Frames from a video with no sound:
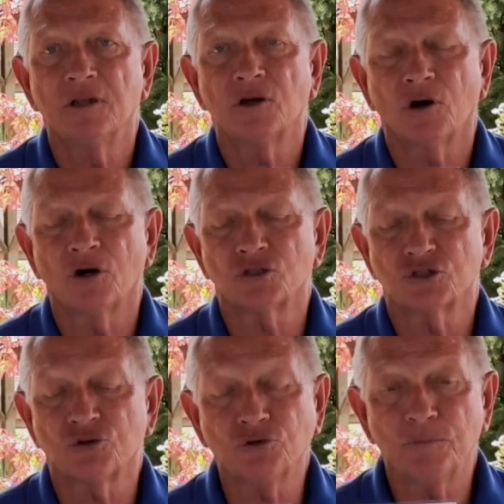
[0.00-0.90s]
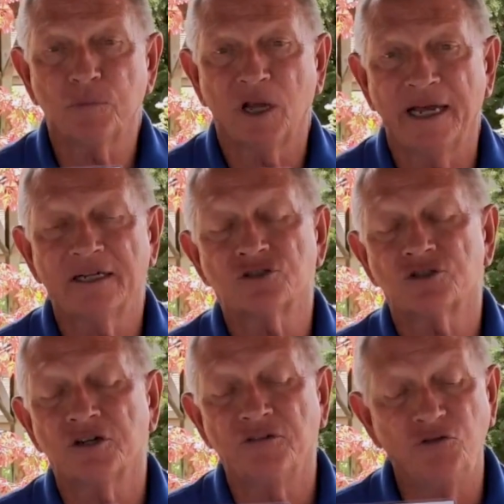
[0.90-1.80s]
There are certain plants
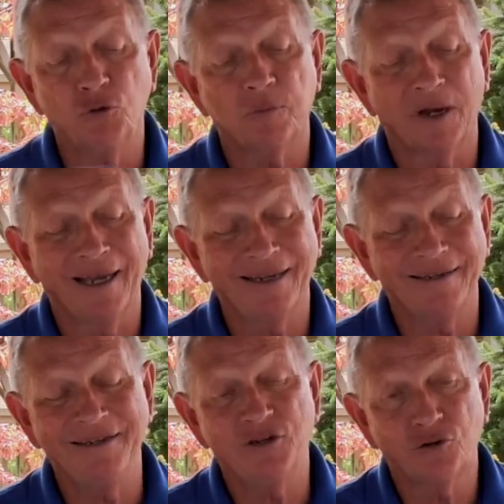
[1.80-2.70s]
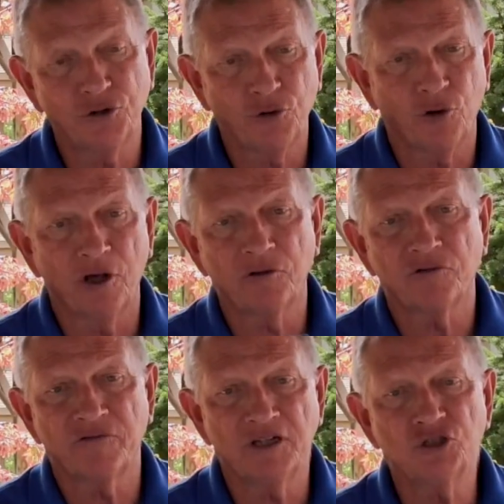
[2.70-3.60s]
that if you plant near your
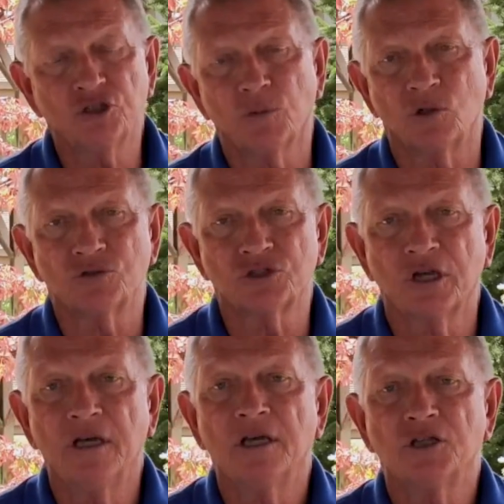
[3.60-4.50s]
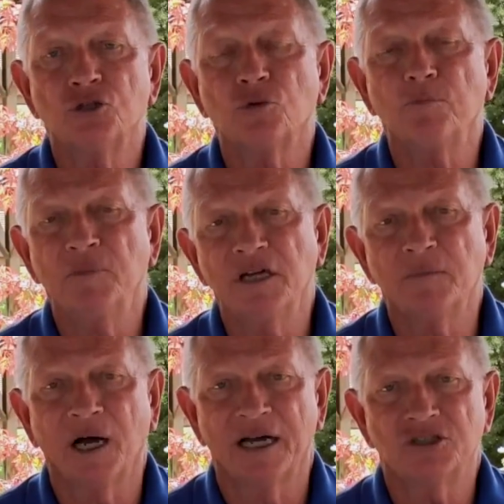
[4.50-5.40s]
other vegetables, you'll
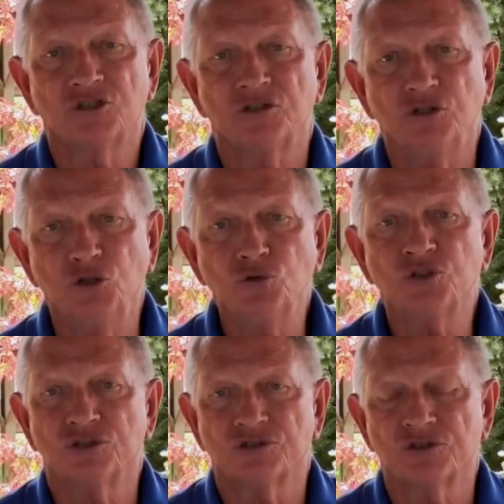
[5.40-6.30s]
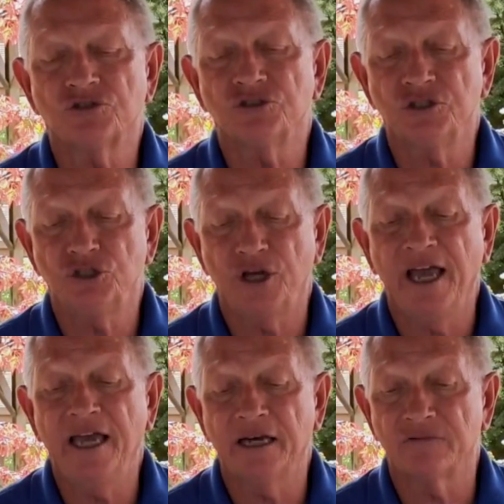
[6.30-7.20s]
minimize the nuisances that you
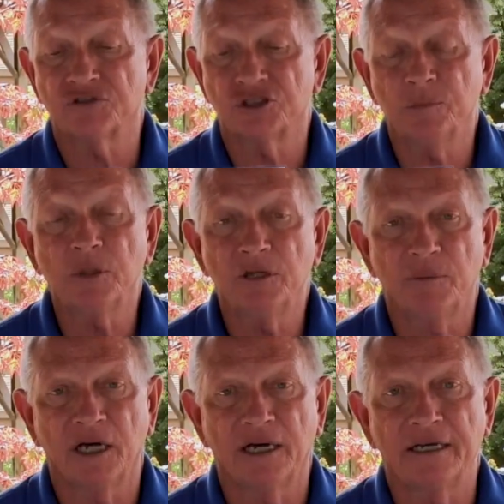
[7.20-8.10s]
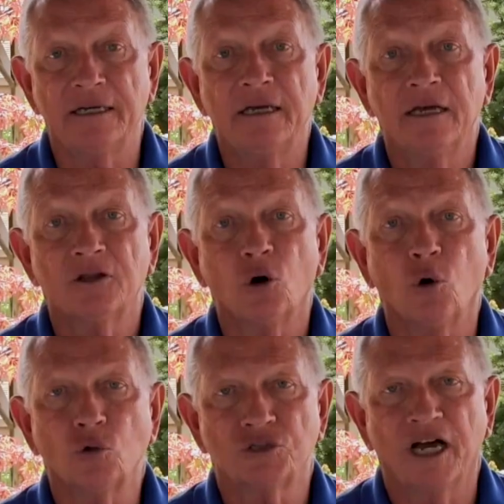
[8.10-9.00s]
have simply by the
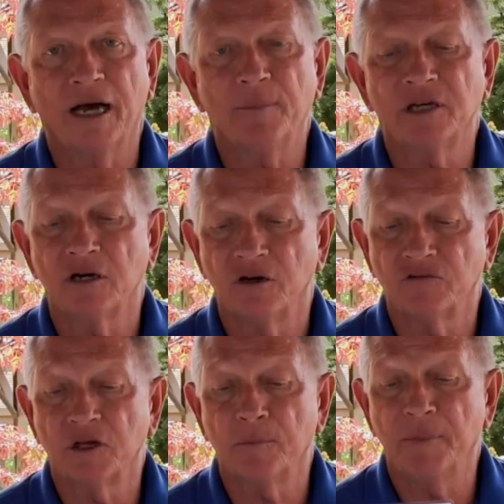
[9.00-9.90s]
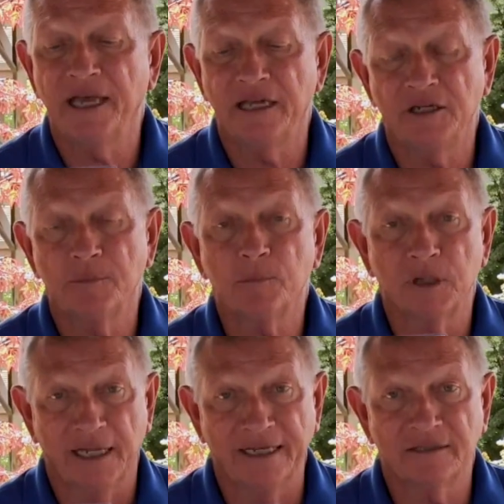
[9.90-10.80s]
whole topic of companion
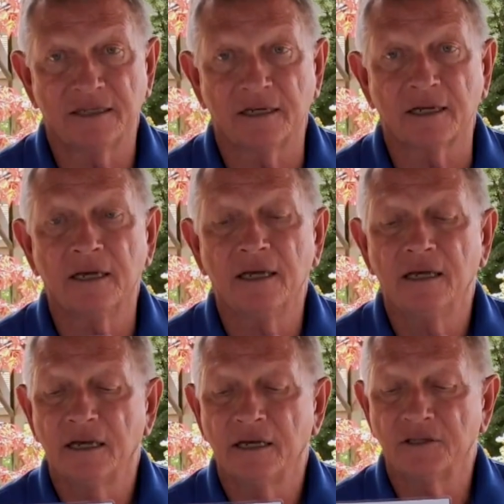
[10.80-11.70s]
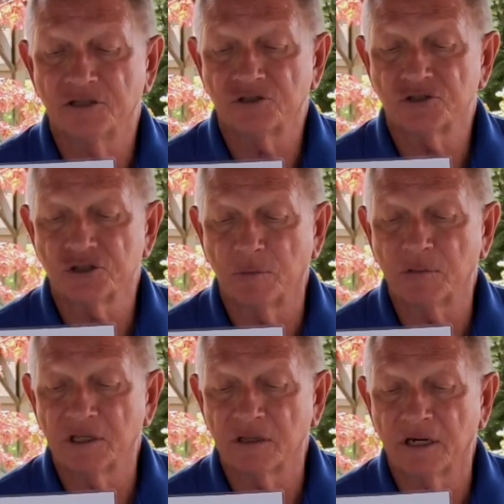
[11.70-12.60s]
planting. And this is
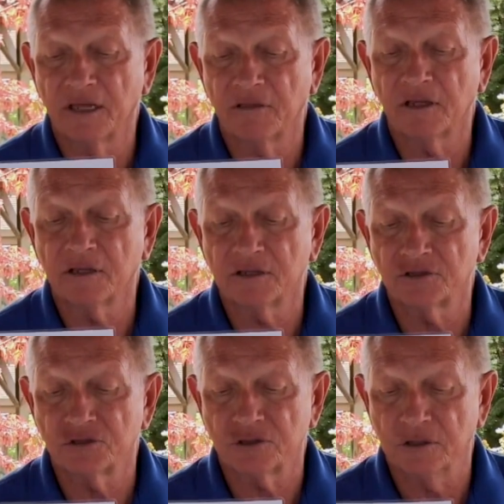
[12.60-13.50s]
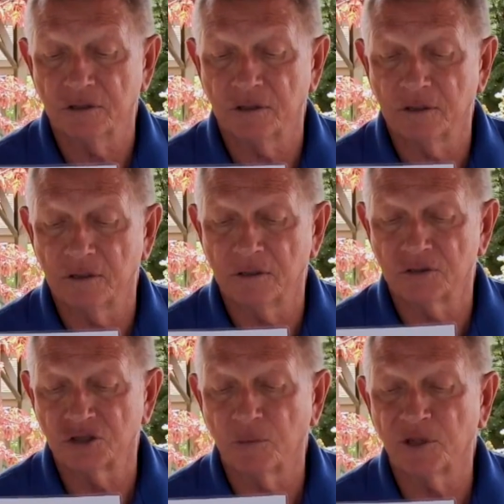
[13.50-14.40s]
something that I think is
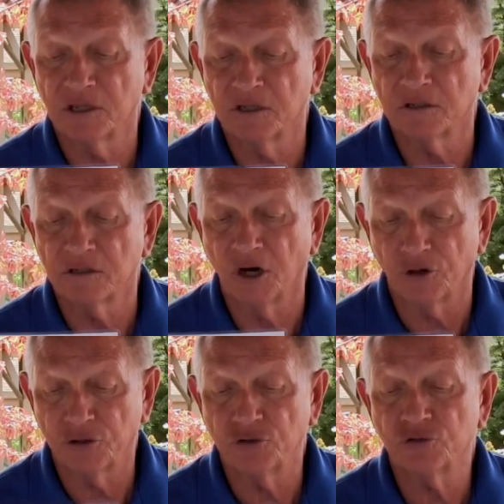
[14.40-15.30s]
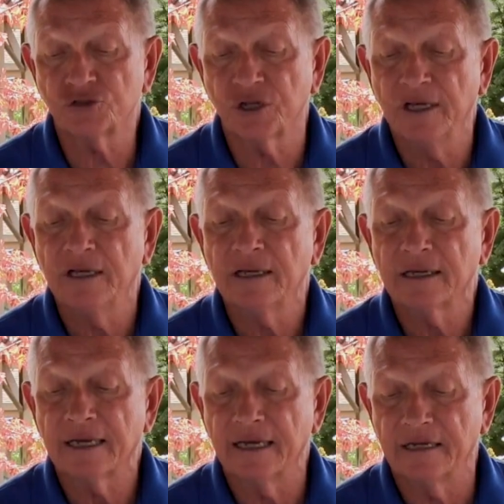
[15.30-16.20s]
something that gardeners
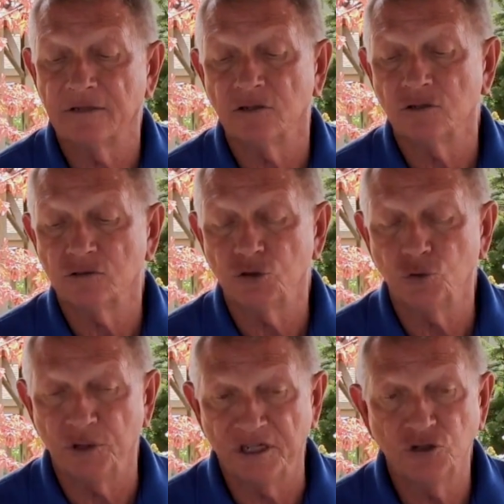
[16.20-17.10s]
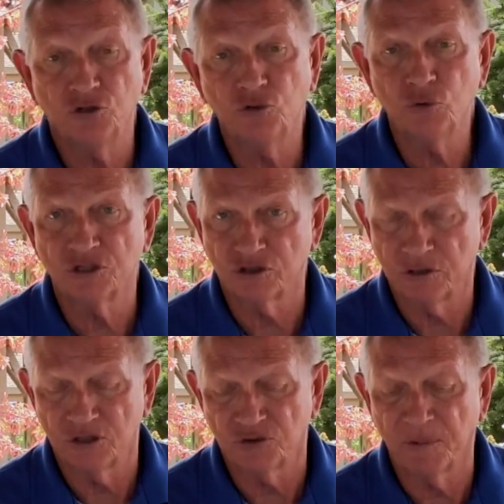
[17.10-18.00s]
can tune into.
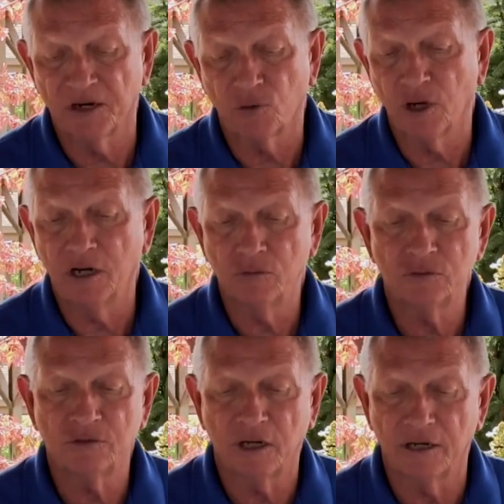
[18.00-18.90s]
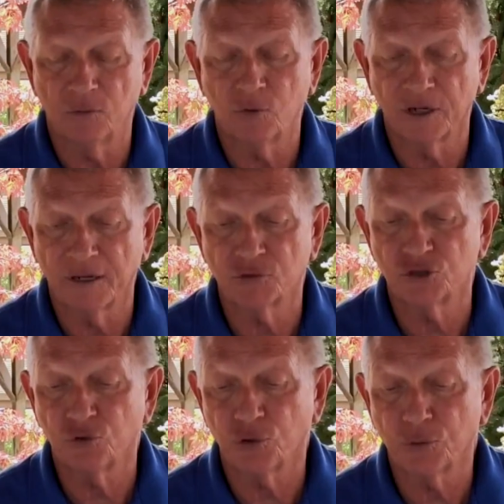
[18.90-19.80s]
It's been around. When I was
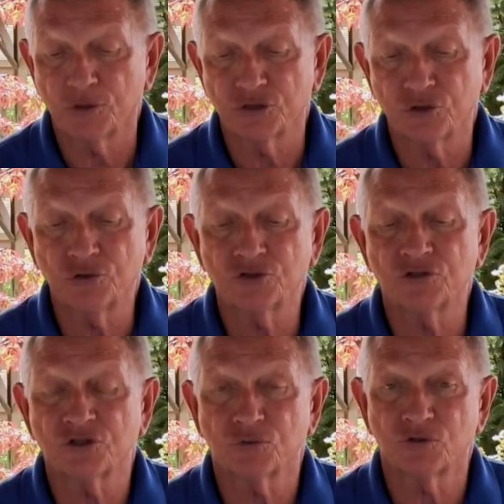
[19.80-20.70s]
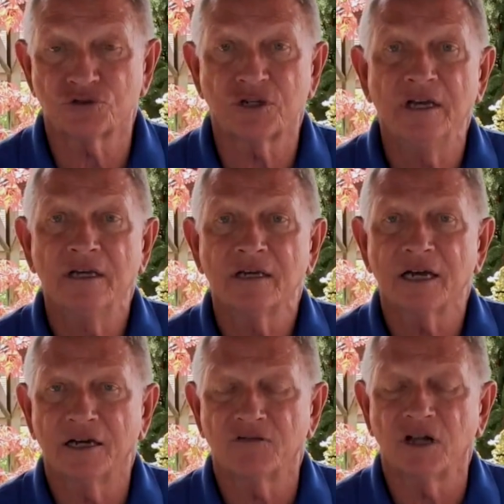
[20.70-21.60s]
doing research, this was
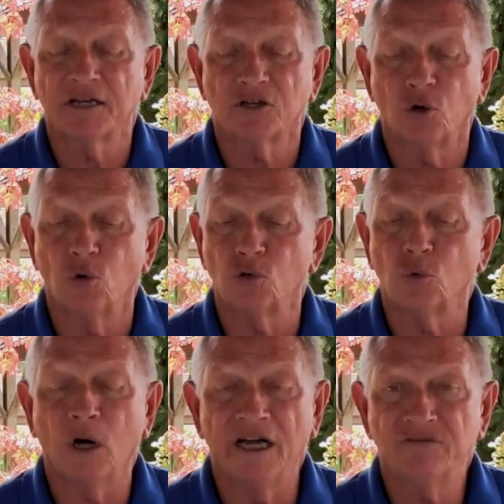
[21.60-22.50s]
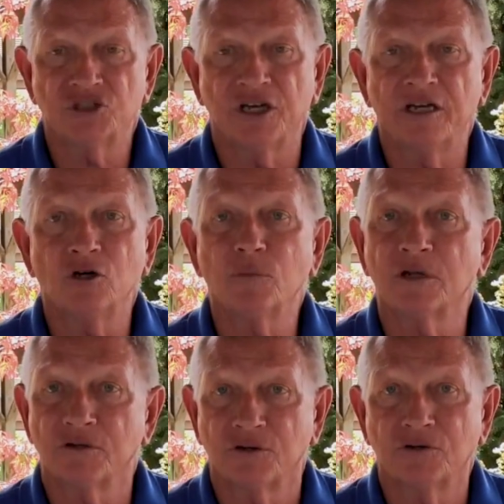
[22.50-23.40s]
kind of like an old wives' tale, but
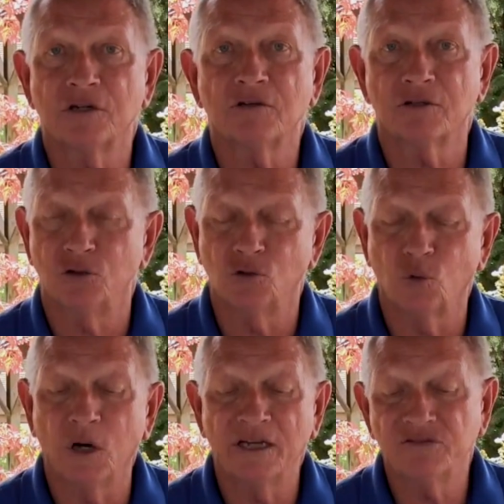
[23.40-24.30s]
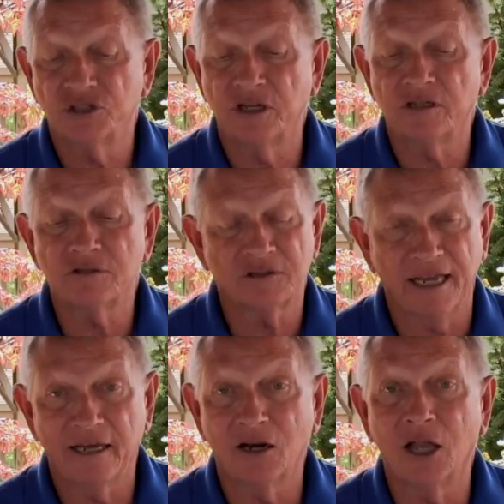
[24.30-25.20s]
it turned out the old wives' tales
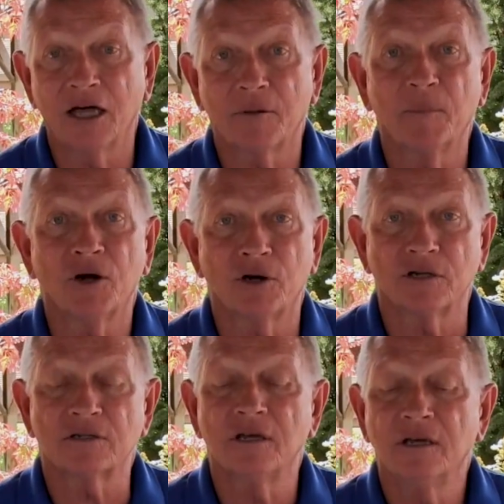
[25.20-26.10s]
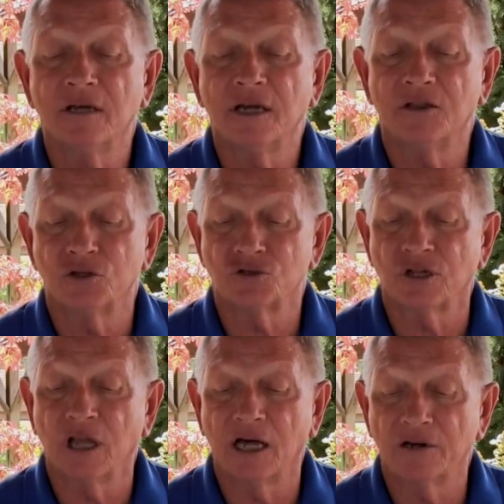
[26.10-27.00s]
had a lot of merit. And there's a
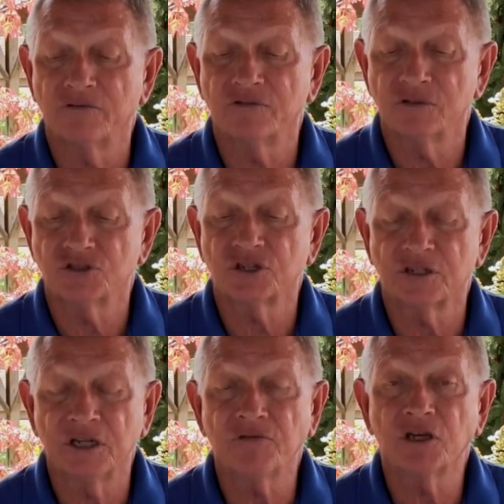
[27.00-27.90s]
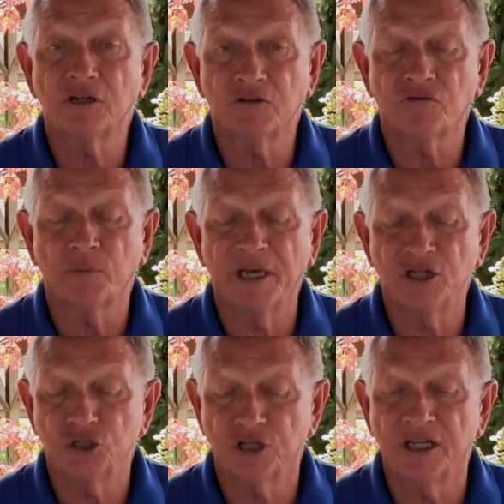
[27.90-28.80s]
lot of significant
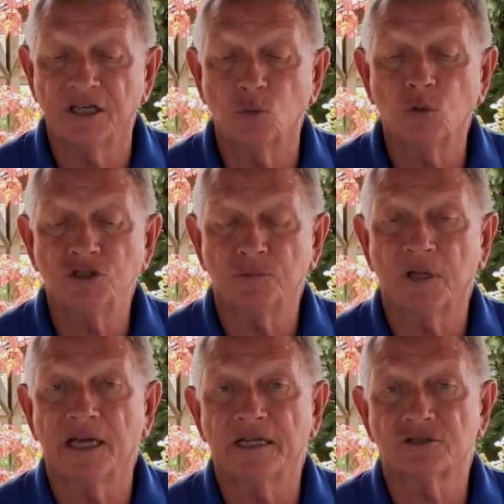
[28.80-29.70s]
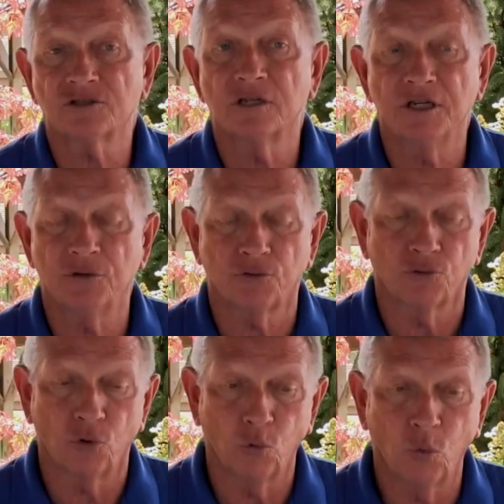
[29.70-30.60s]
information in which plants either
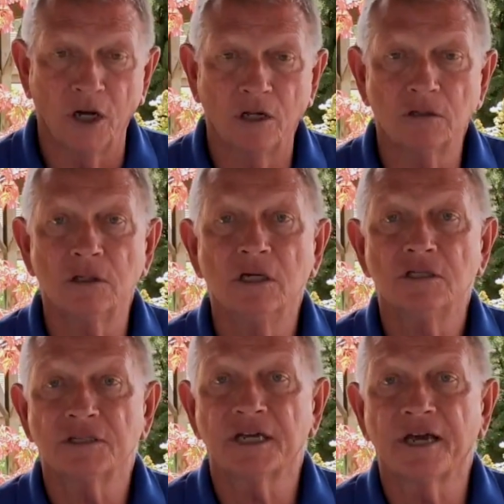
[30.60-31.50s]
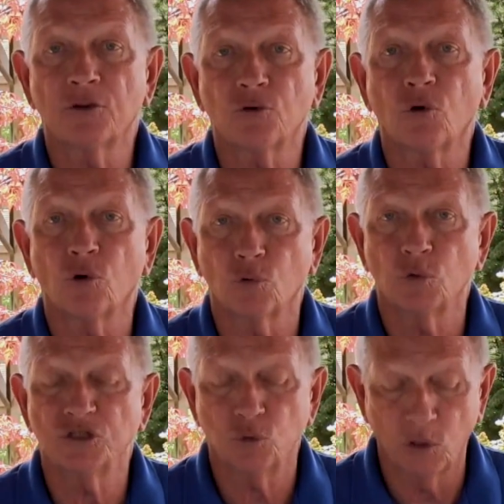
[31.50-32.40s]
grow well together or
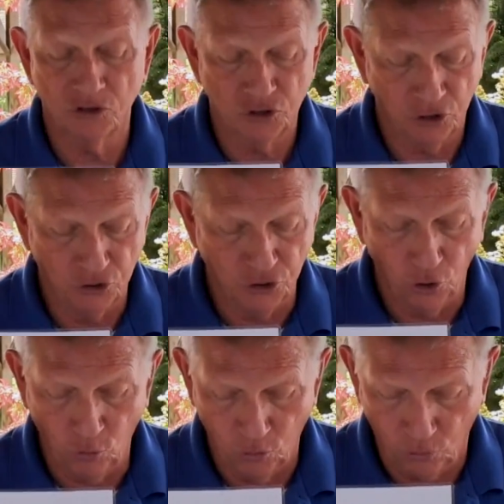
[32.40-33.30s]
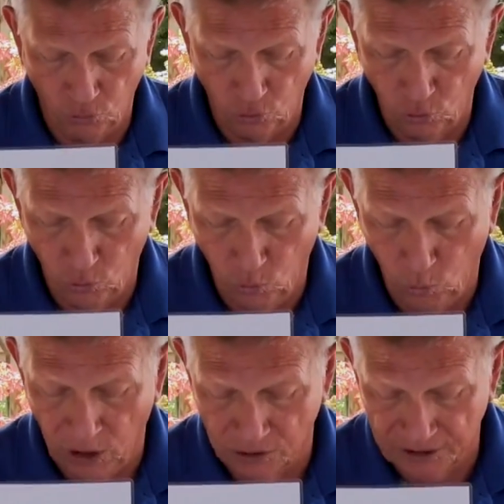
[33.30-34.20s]
which ones don't grow
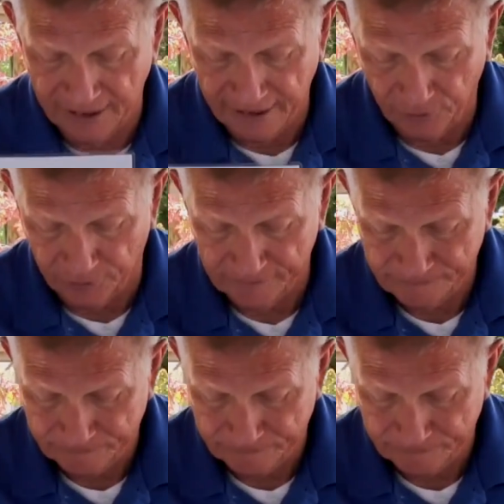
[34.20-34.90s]
well together.